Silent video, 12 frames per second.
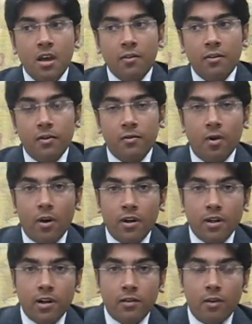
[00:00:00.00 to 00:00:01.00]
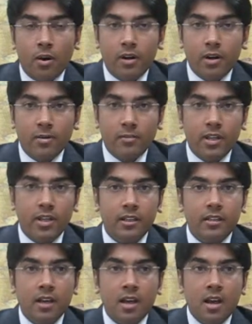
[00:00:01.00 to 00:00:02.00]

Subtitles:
foreign companies